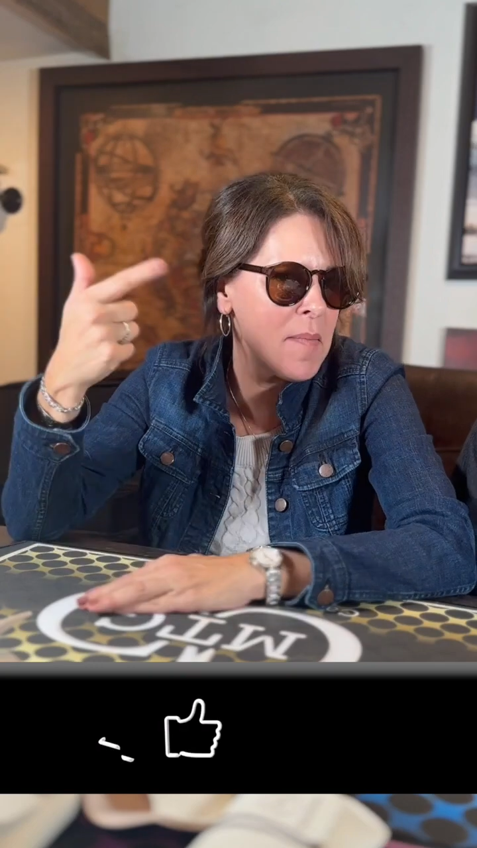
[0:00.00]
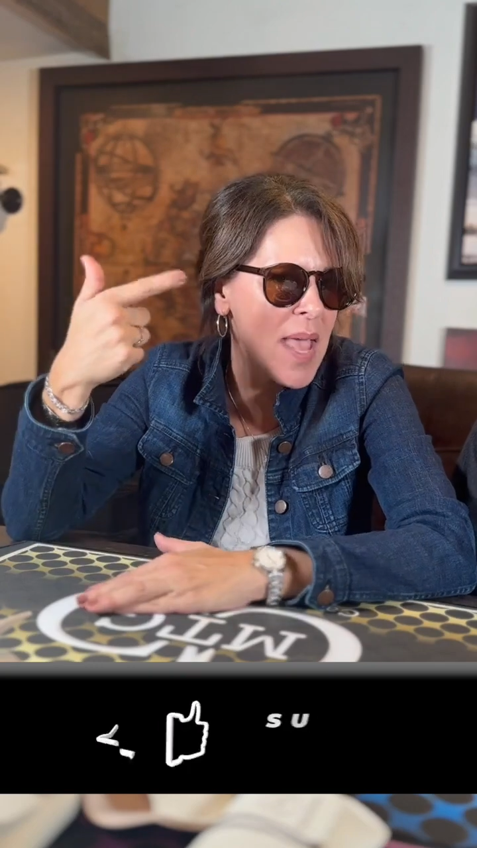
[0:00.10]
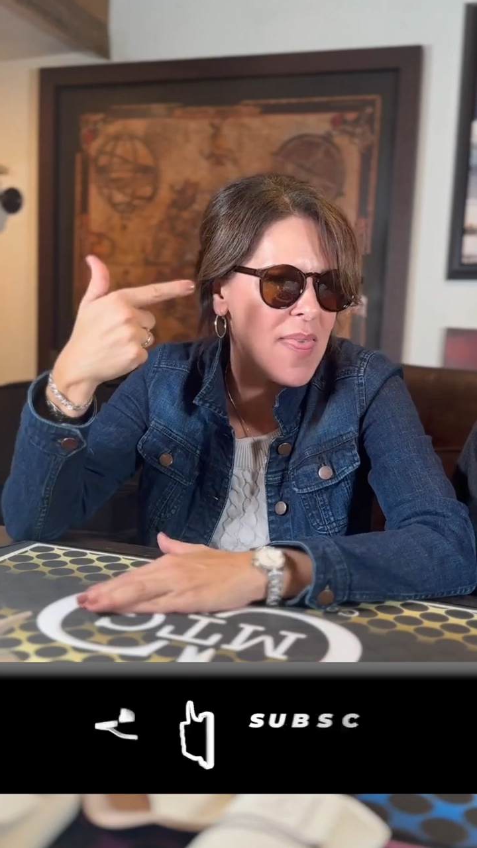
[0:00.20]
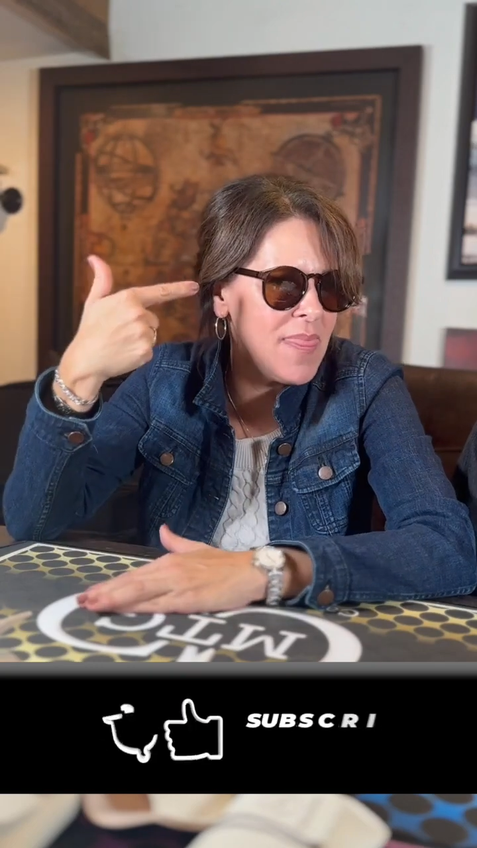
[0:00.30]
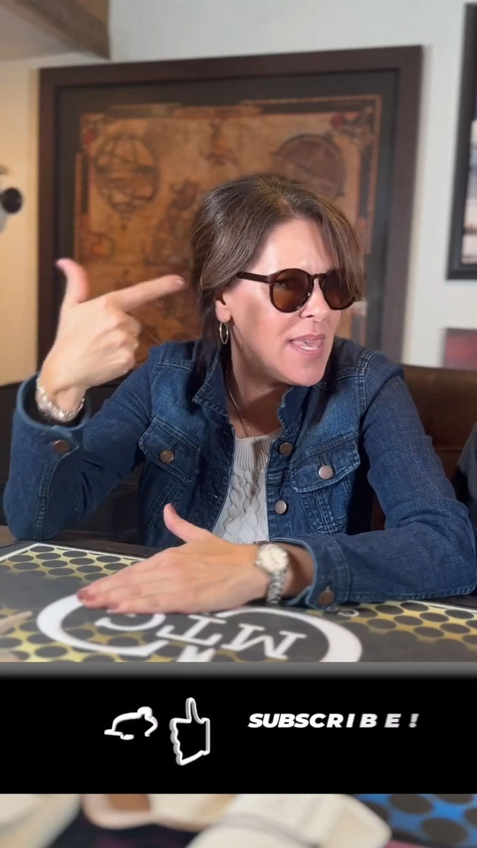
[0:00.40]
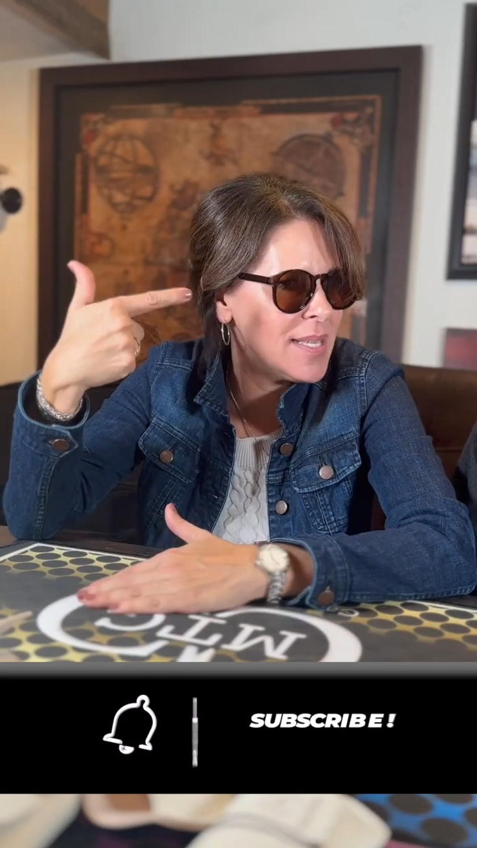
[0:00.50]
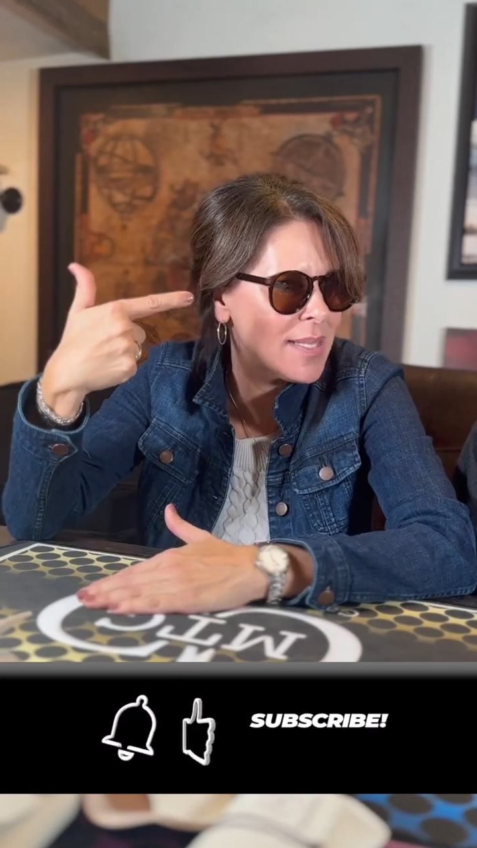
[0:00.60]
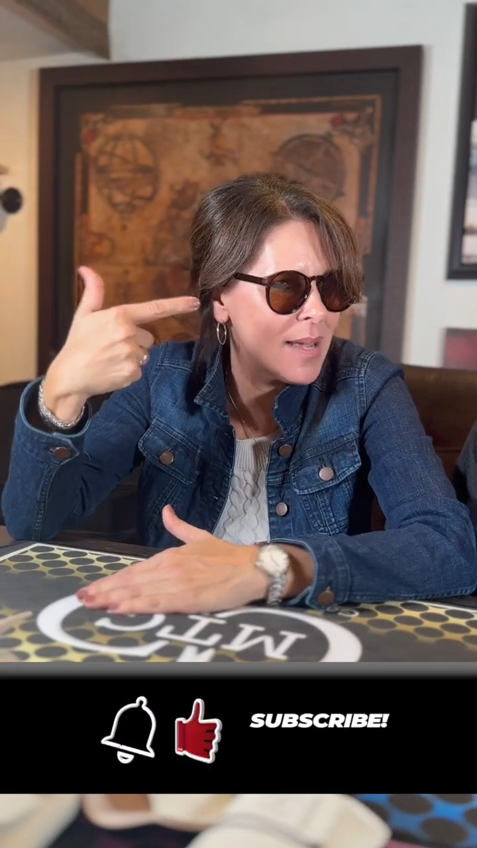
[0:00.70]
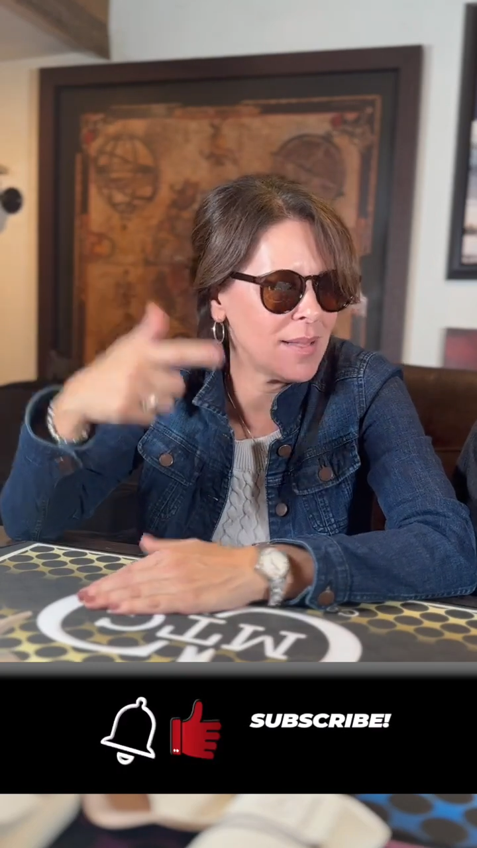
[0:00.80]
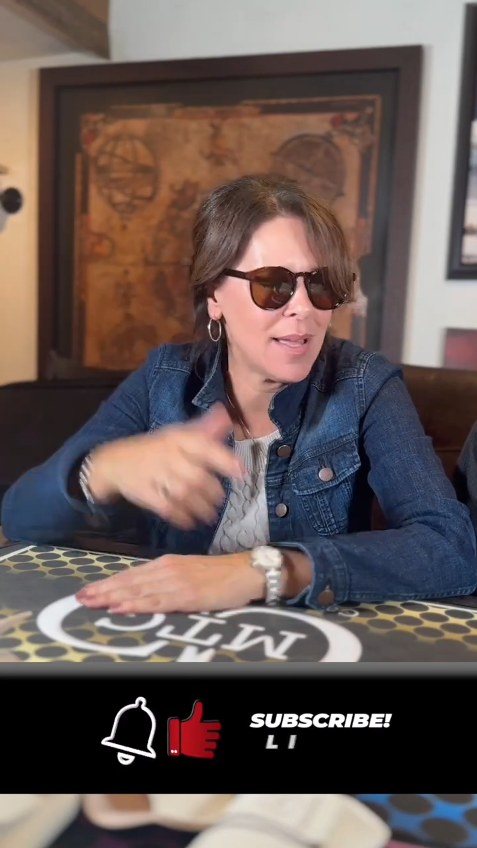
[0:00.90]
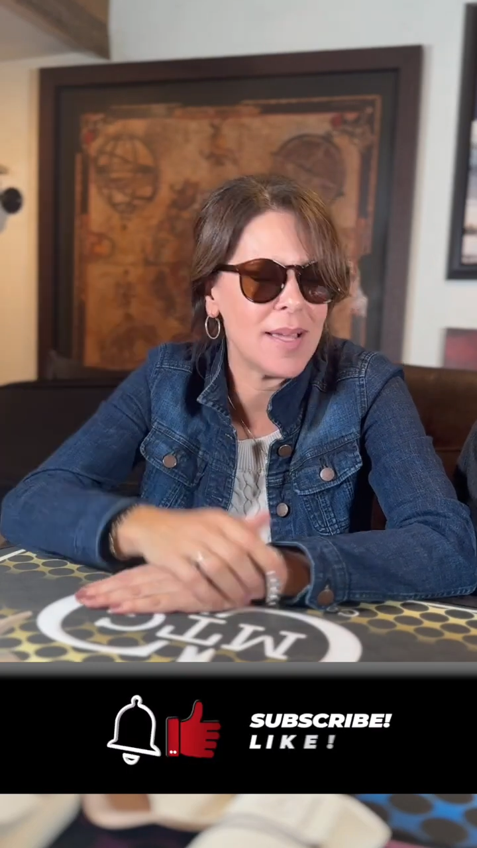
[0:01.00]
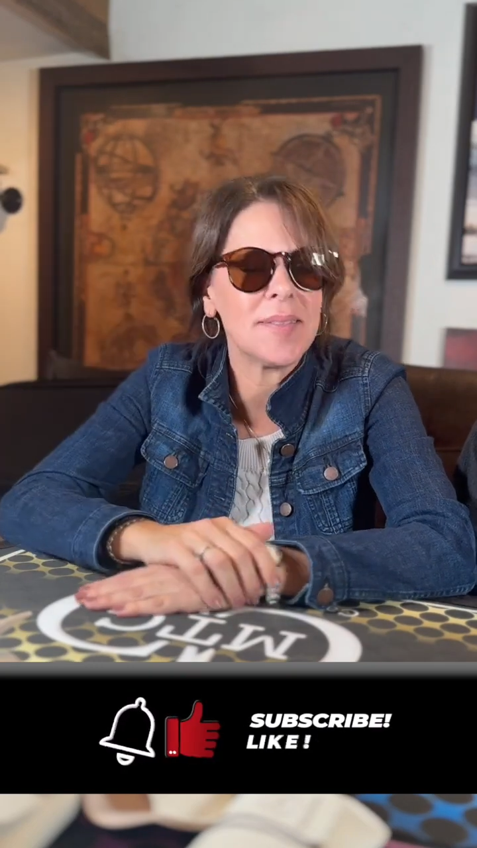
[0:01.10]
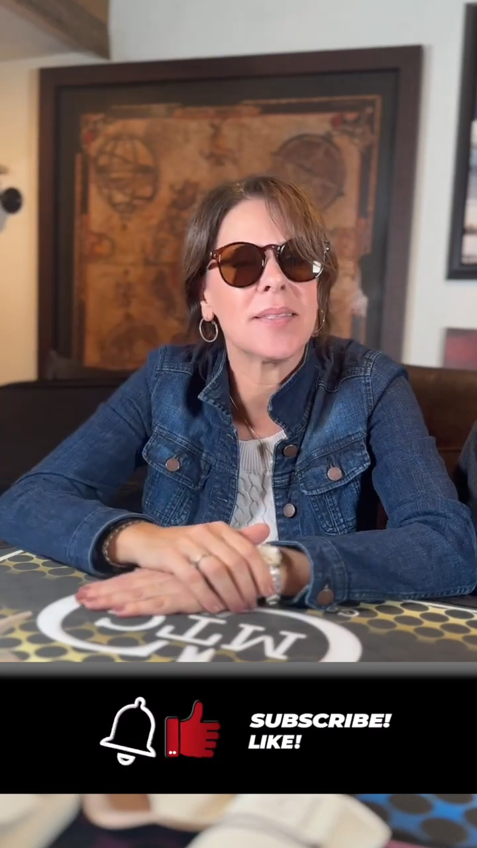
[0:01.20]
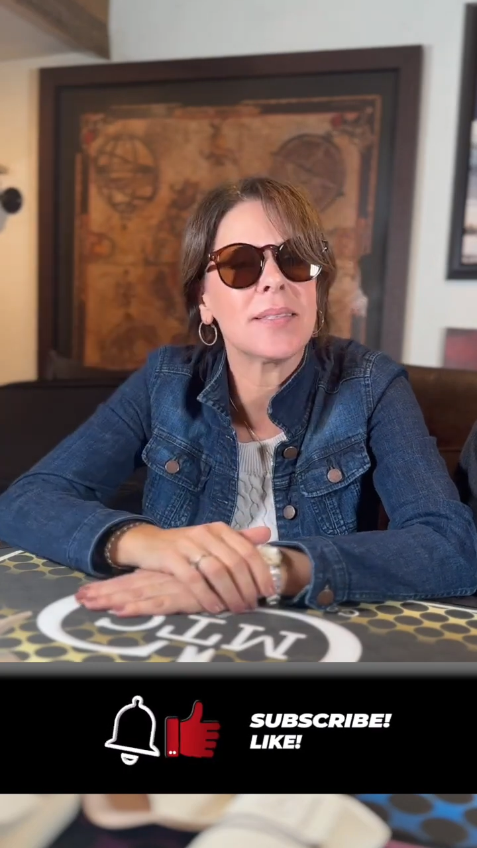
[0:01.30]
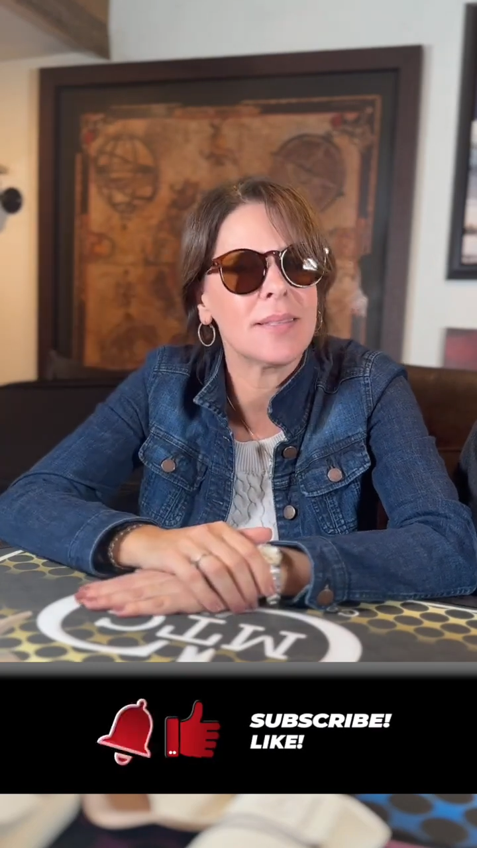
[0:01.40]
in these sunglasses,